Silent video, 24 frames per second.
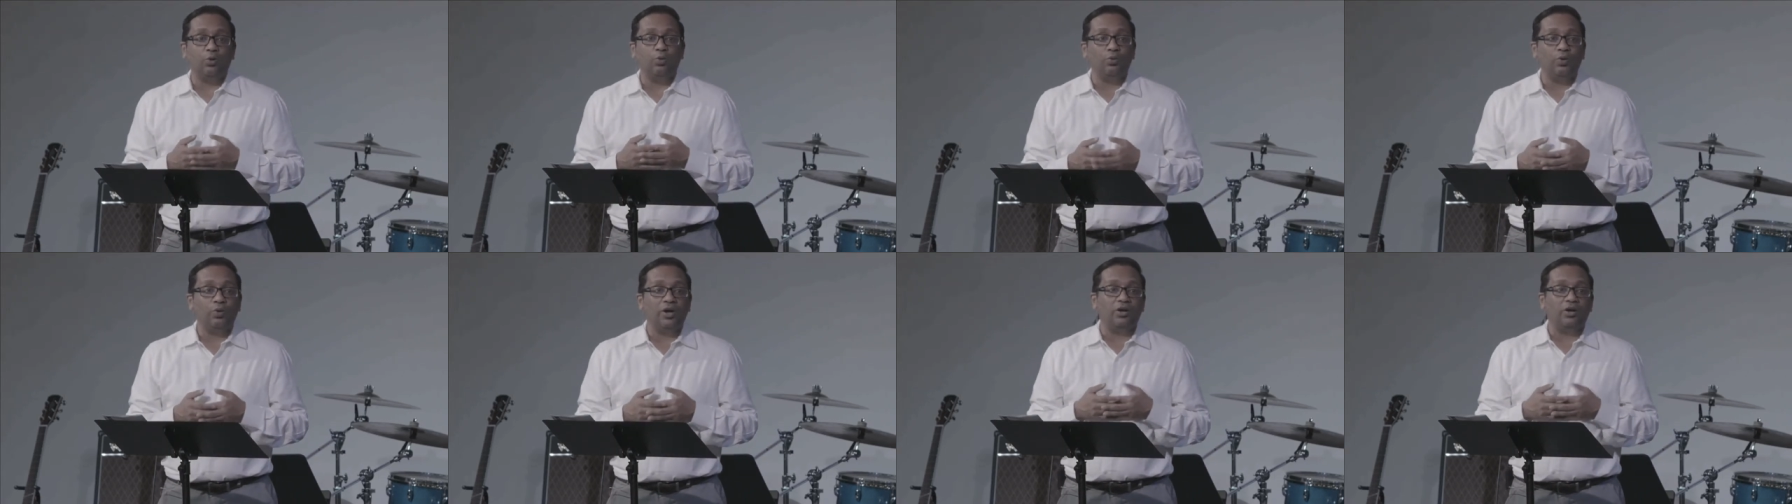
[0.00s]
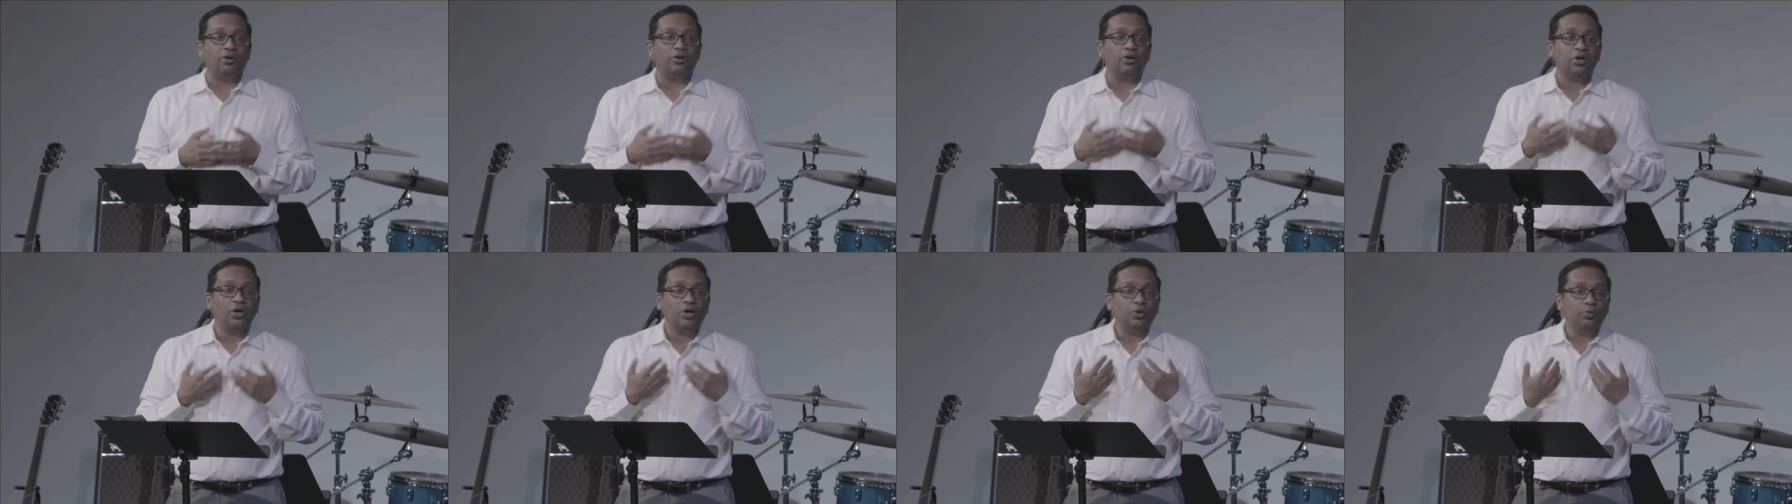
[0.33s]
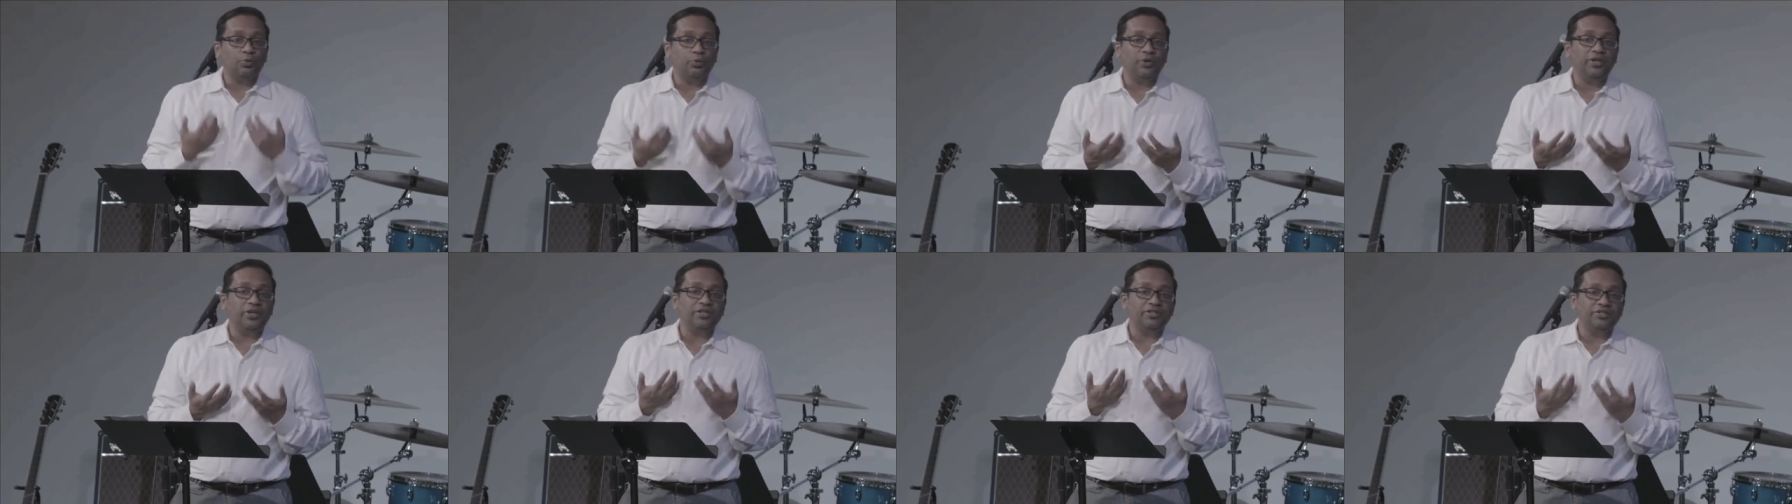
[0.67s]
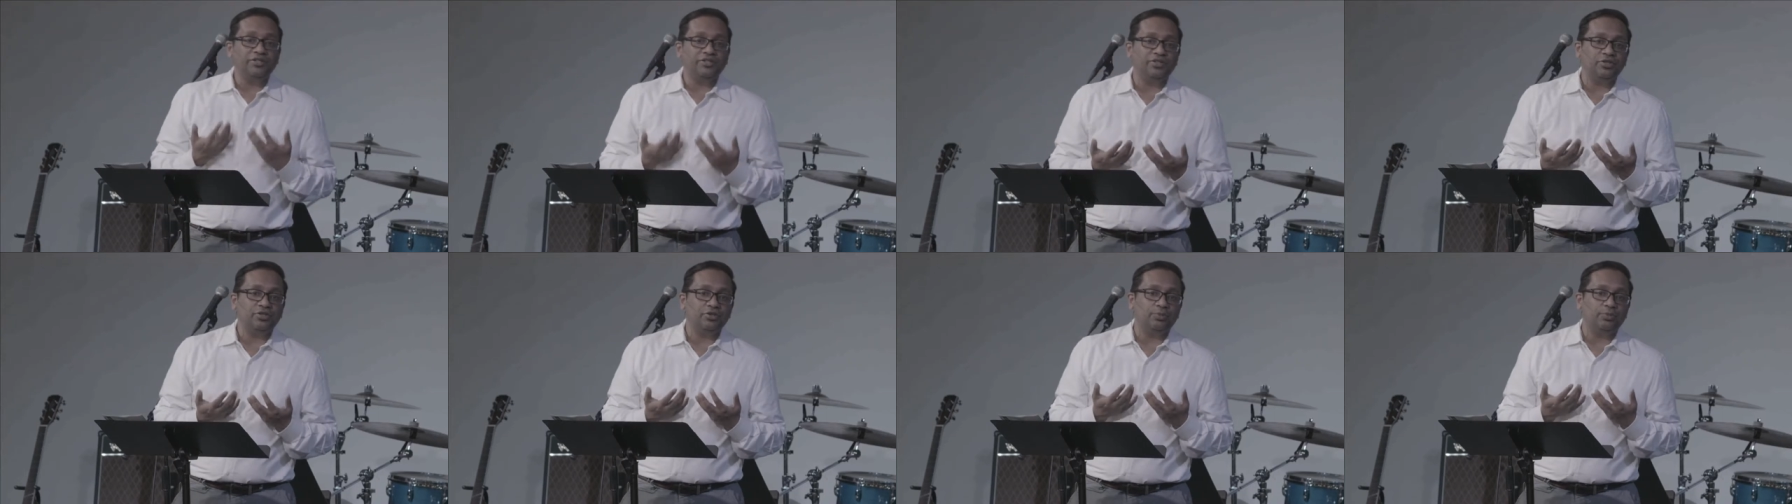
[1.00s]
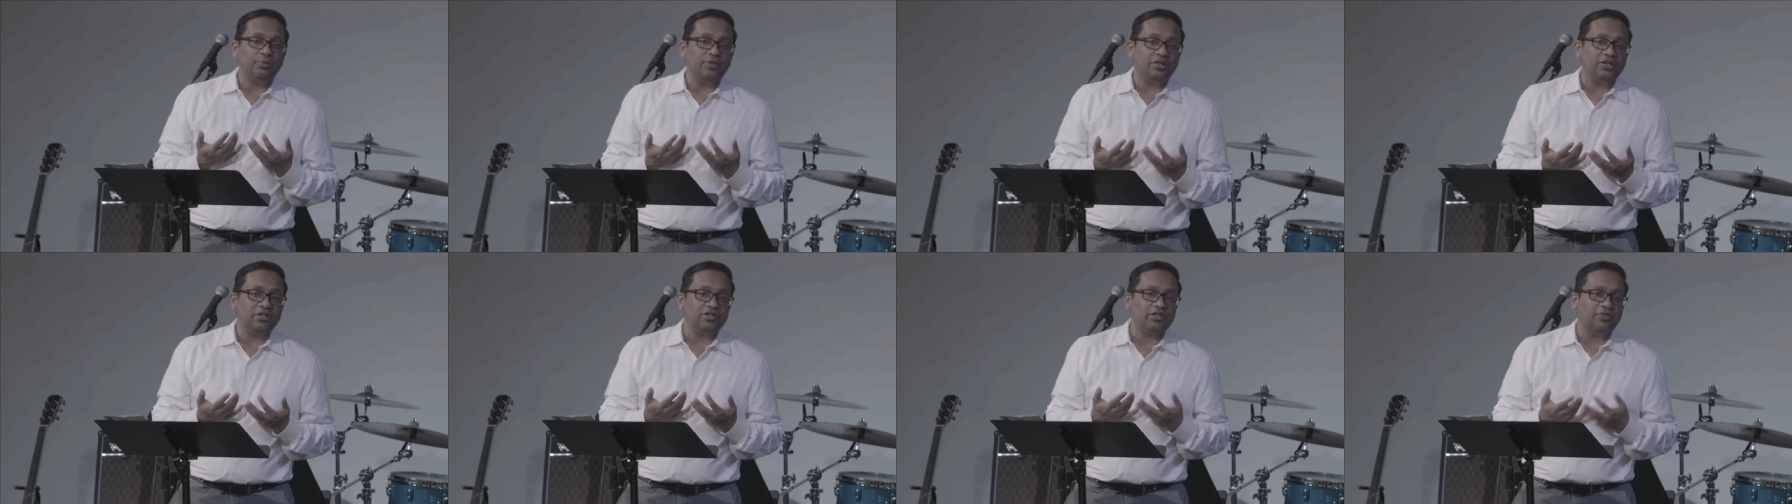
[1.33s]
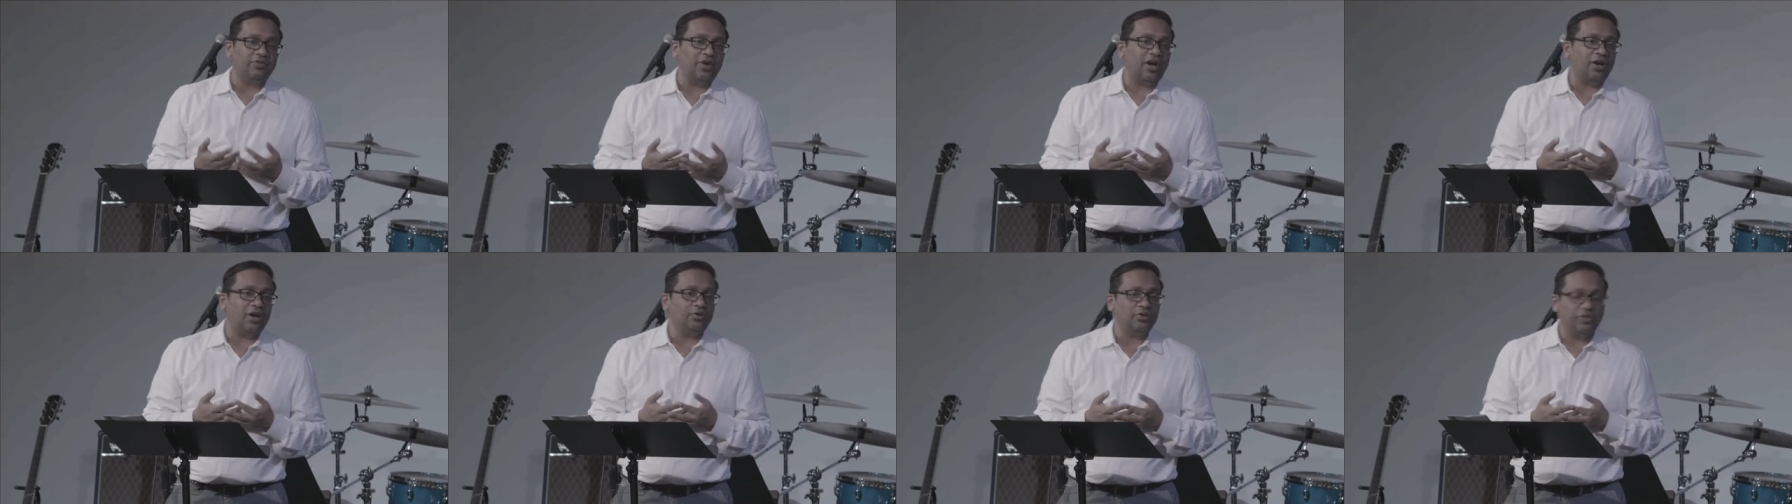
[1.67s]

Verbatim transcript: well we do because of how